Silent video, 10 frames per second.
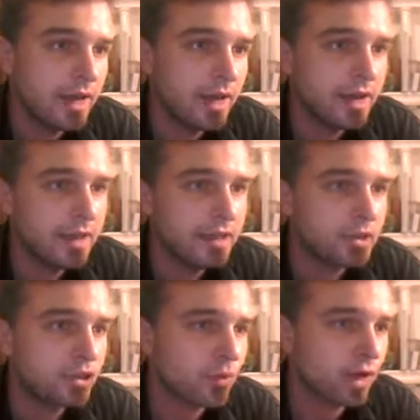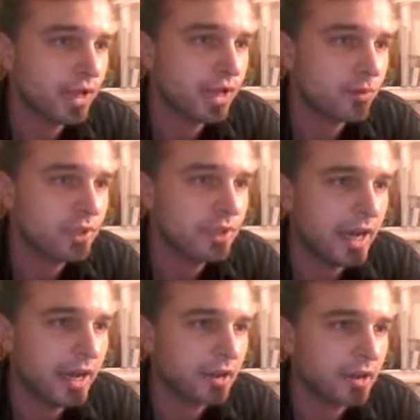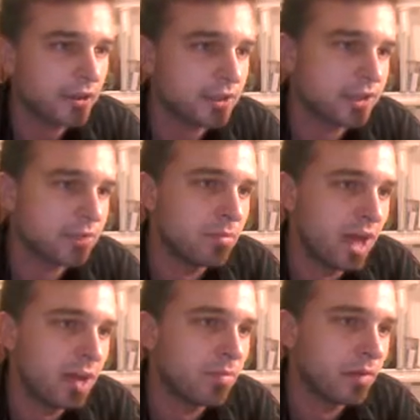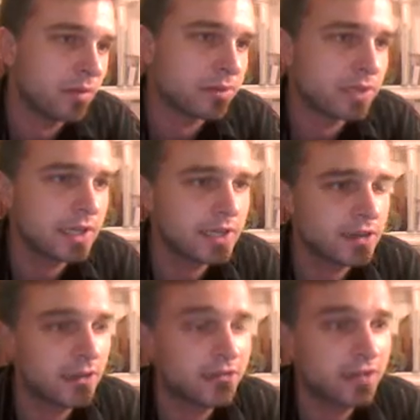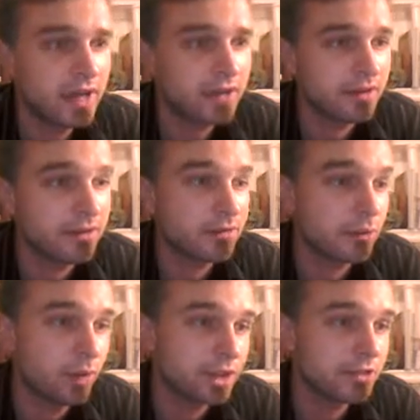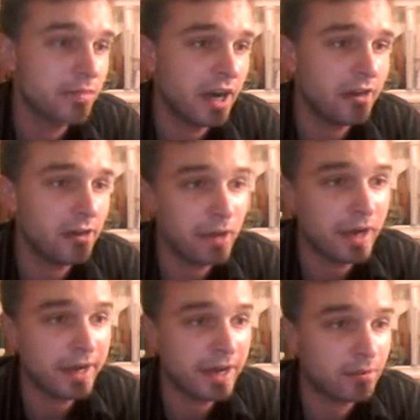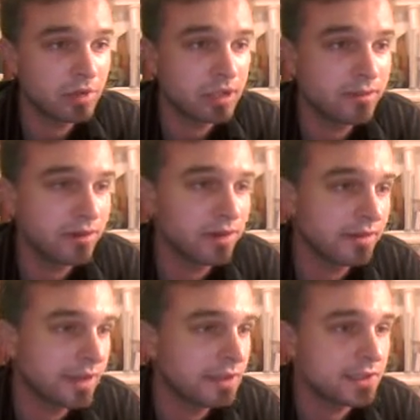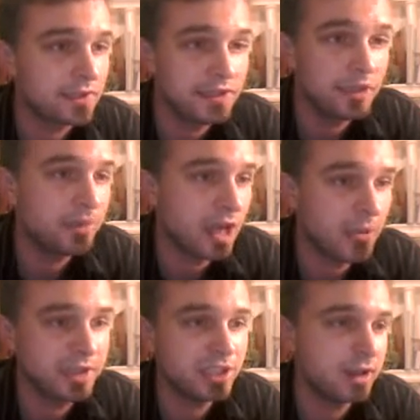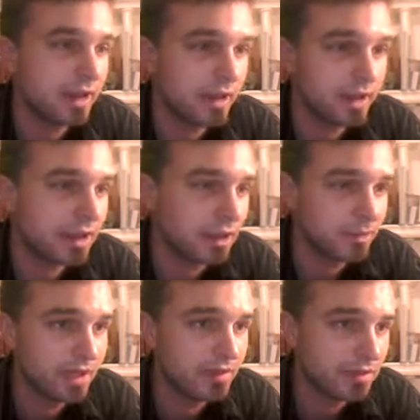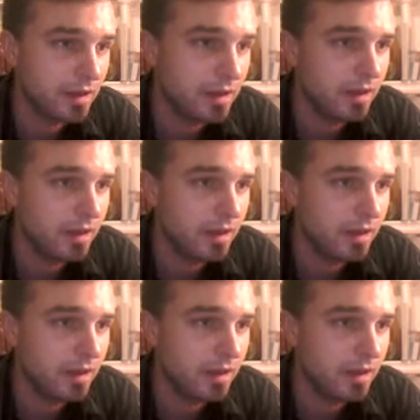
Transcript: At age 20, I was diagnosed as bipolar schizoaffective, which, by the way, I believe contains a deep epigenetic element.